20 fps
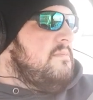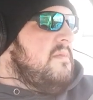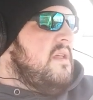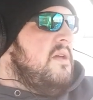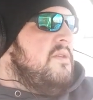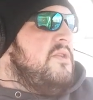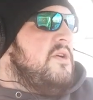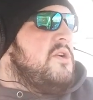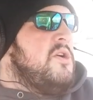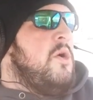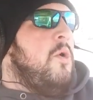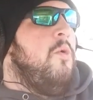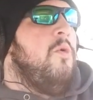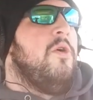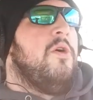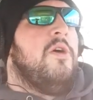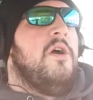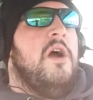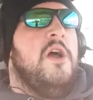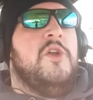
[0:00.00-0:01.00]
The
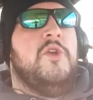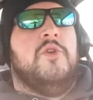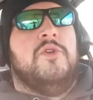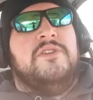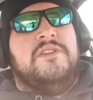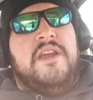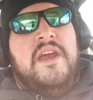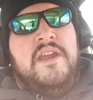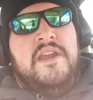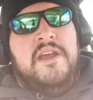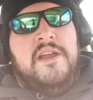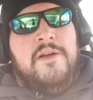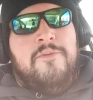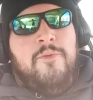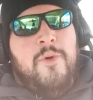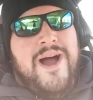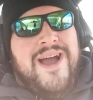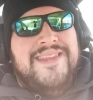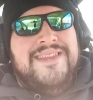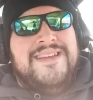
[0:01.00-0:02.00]
core understanding of
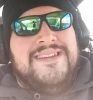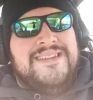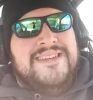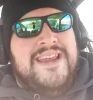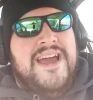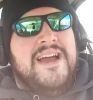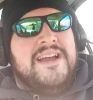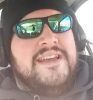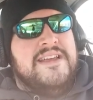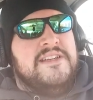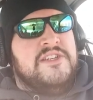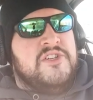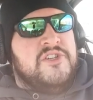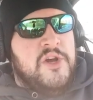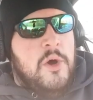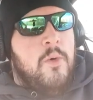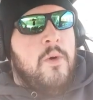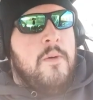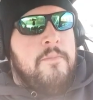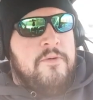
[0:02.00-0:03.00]
why this deck is
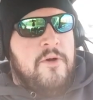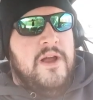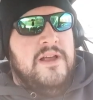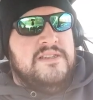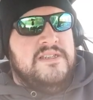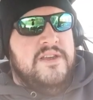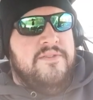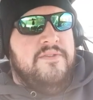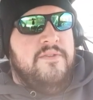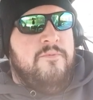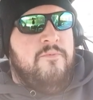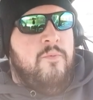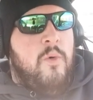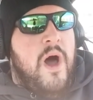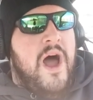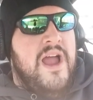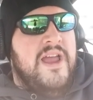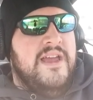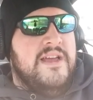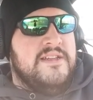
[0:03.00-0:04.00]
so oppressive,
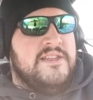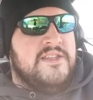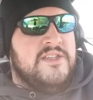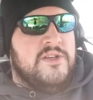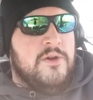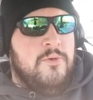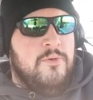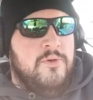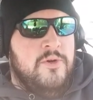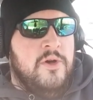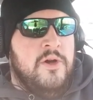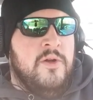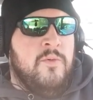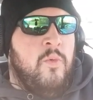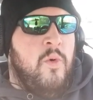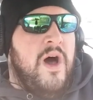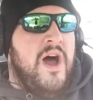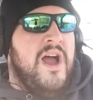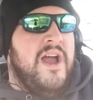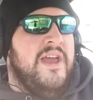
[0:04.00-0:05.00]
why it's so good,
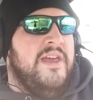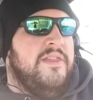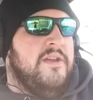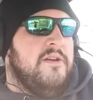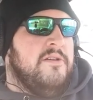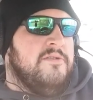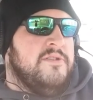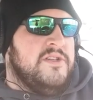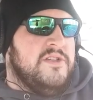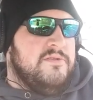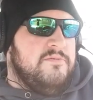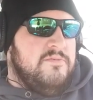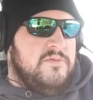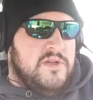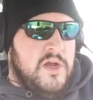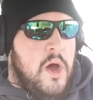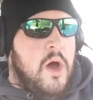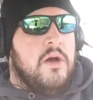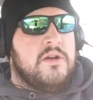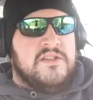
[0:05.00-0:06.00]
why there's
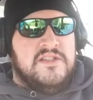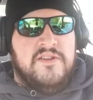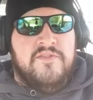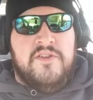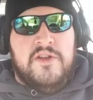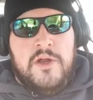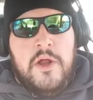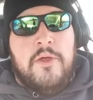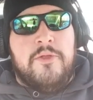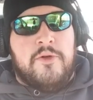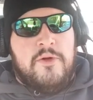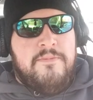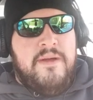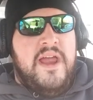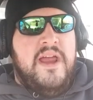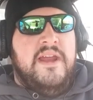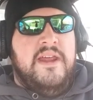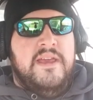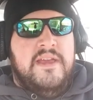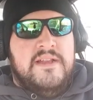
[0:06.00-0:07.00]
talks of another
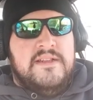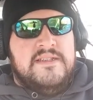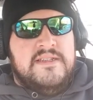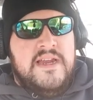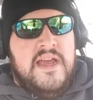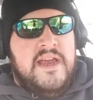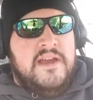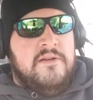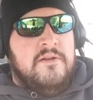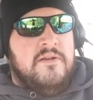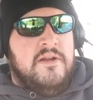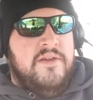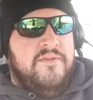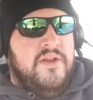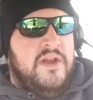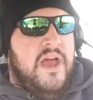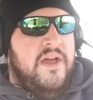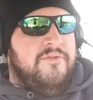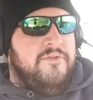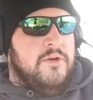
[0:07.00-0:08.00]
banning in Standard
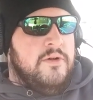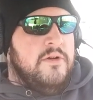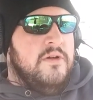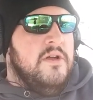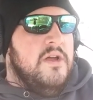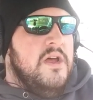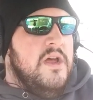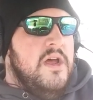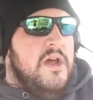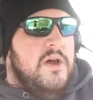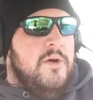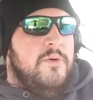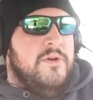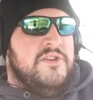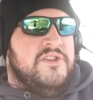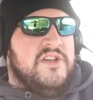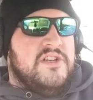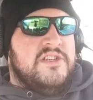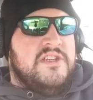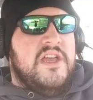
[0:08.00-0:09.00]
even after we
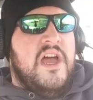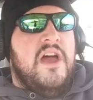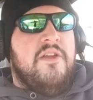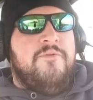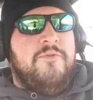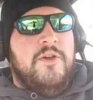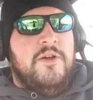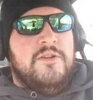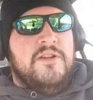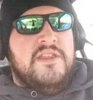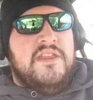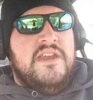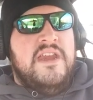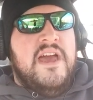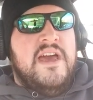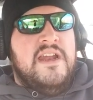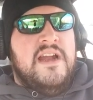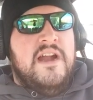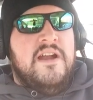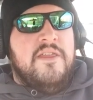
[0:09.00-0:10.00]
just got Field of the
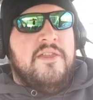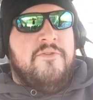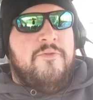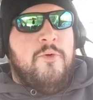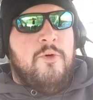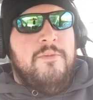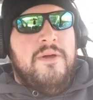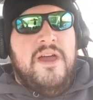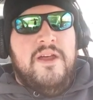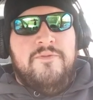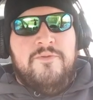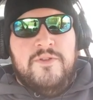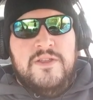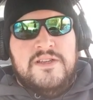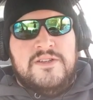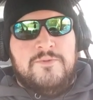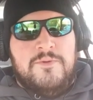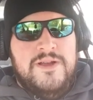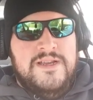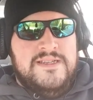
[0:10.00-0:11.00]
Dead out of the format for
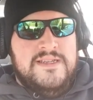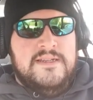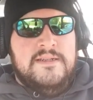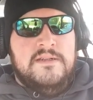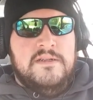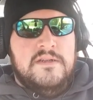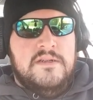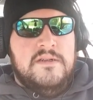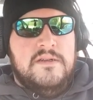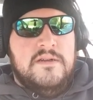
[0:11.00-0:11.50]
this reason,